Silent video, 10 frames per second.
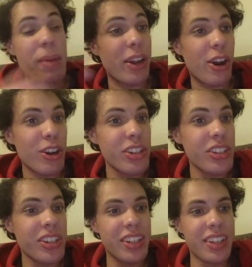heart?
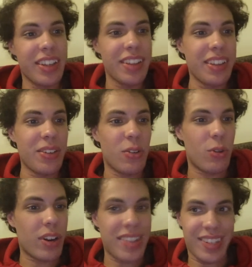
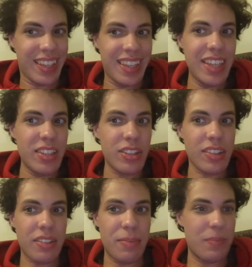Is it a key to
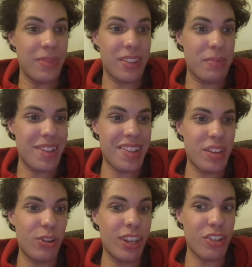some
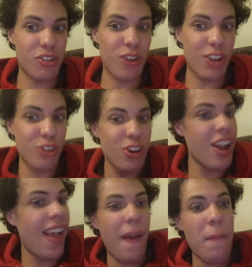mysterious treasure?
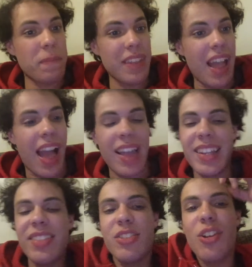I
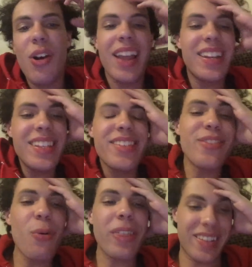need to
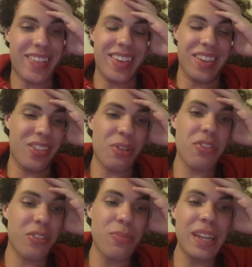know these things. There are
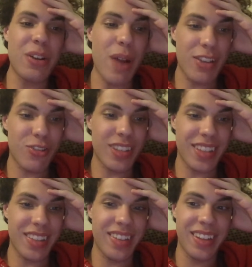so many
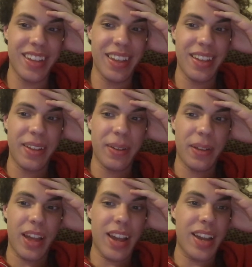questions.
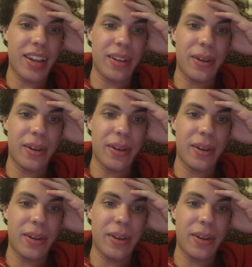Uh,